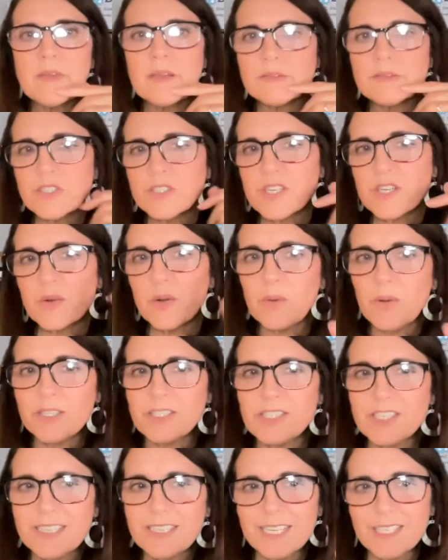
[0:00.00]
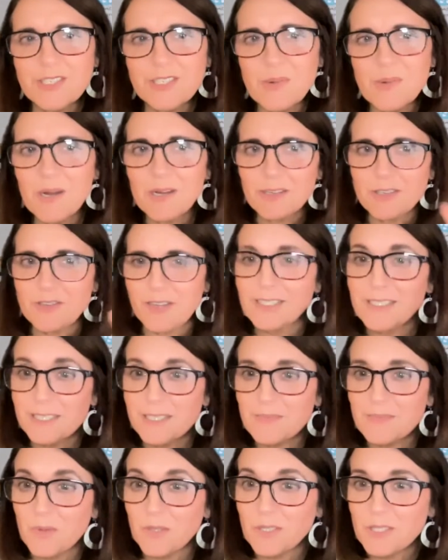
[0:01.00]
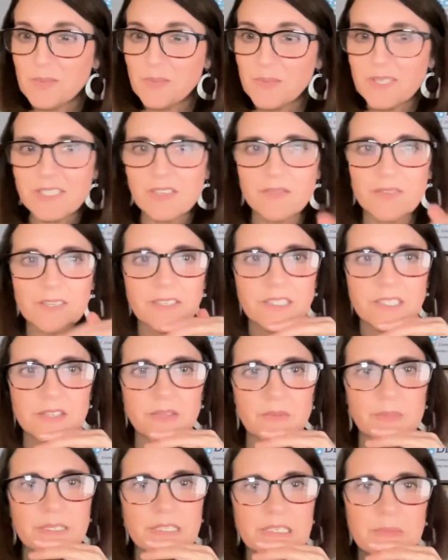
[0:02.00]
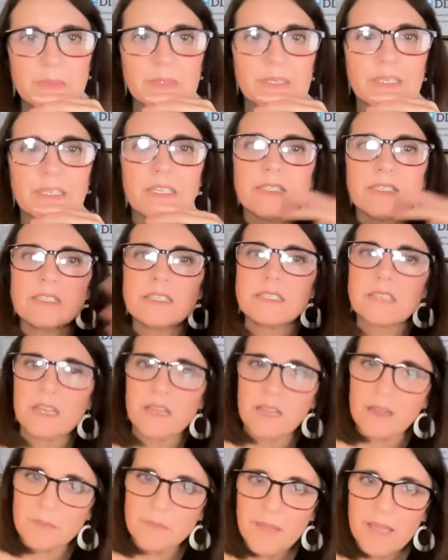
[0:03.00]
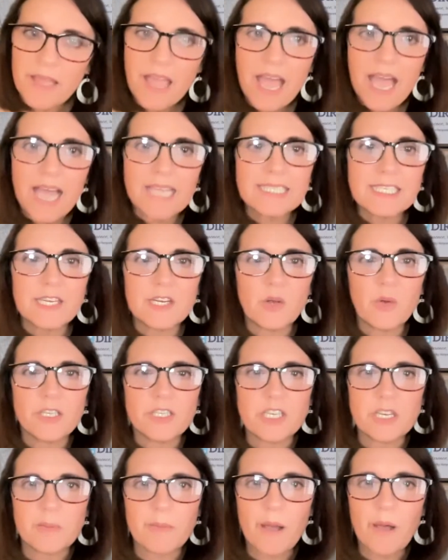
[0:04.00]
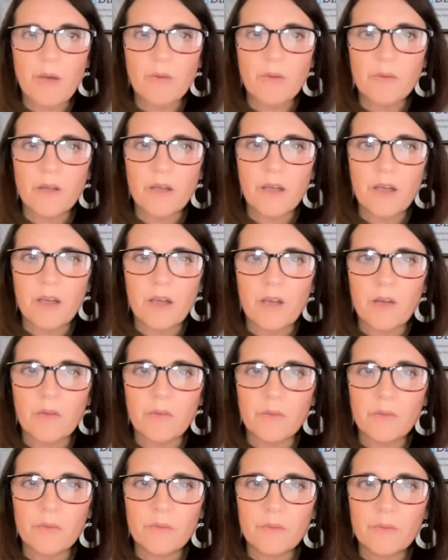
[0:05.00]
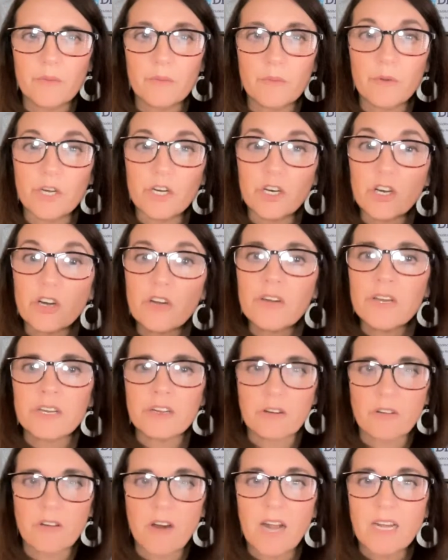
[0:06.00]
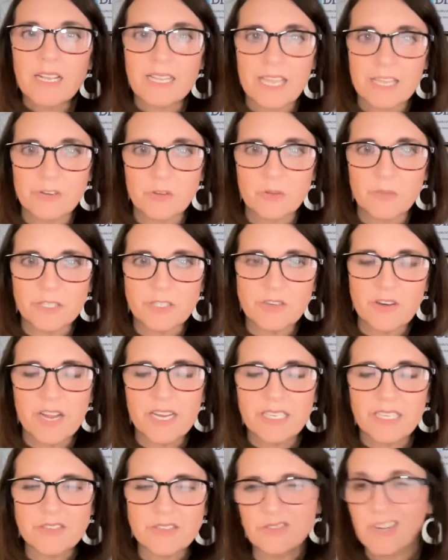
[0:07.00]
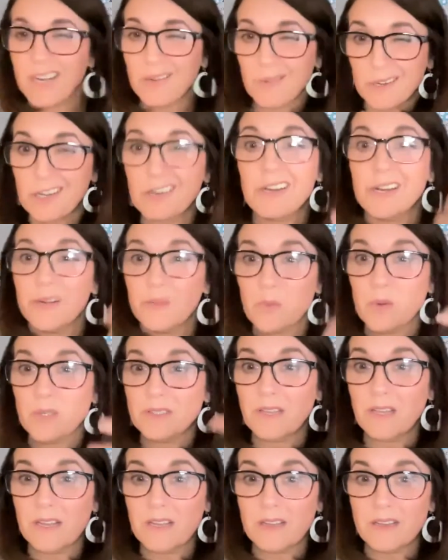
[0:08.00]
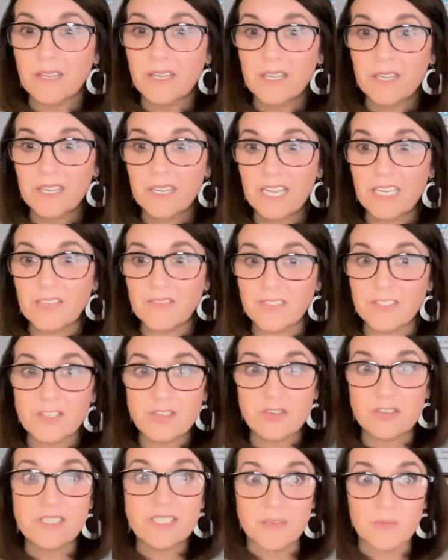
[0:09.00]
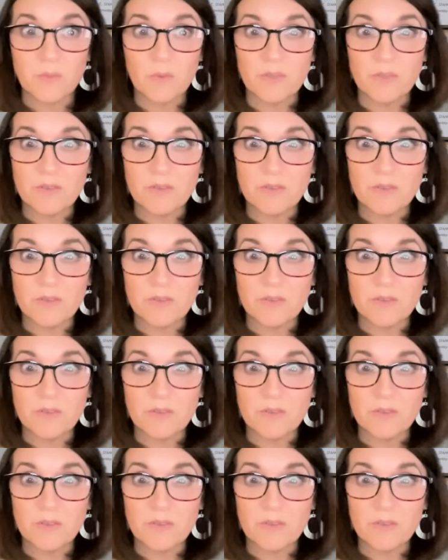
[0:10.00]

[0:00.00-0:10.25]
Just a quick question that I do want to address. It's more specific to, but someone is asking a question about recurrent chronic endometritis, or not recurrent, one kind of intrinsic